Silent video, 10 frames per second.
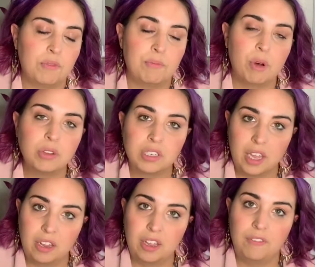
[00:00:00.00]
Most
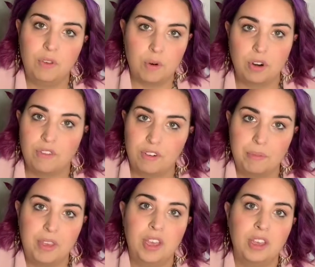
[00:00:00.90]
likely if you ordered from
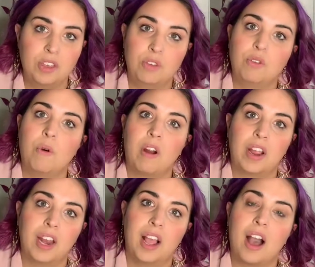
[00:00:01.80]
me, you are
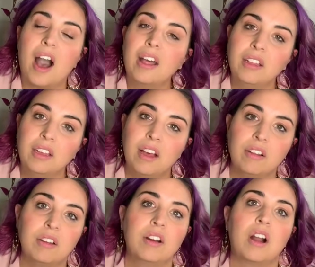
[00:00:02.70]
getting a highlight
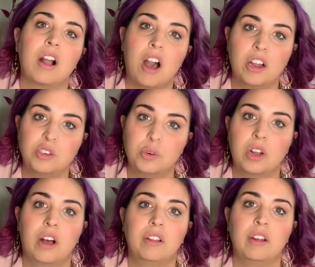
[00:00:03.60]
color, a contour
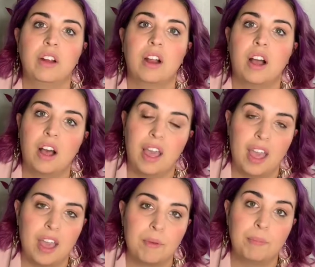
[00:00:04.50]
color,
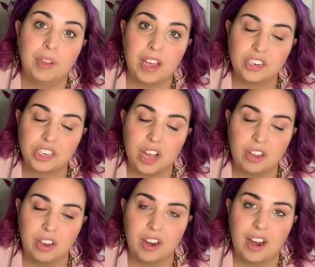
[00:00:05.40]
a blush
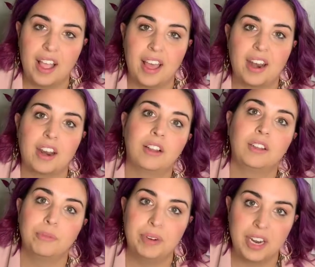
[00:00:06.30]
color, and an
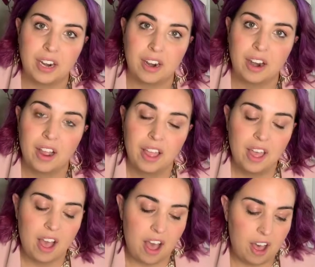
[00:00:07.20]
illuminator.
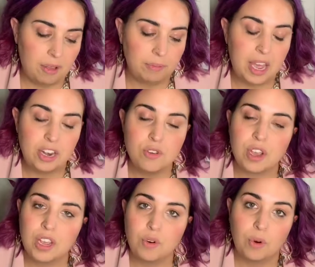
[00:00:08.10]
And you
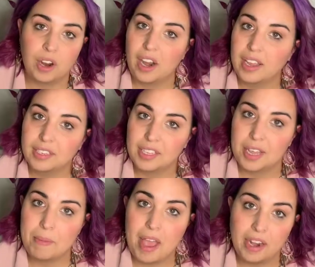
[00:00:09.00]
can organize
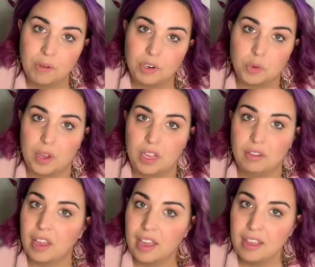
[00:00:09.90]
them any which way
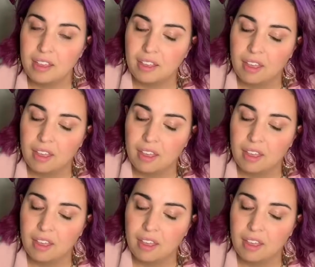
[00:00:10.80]
you like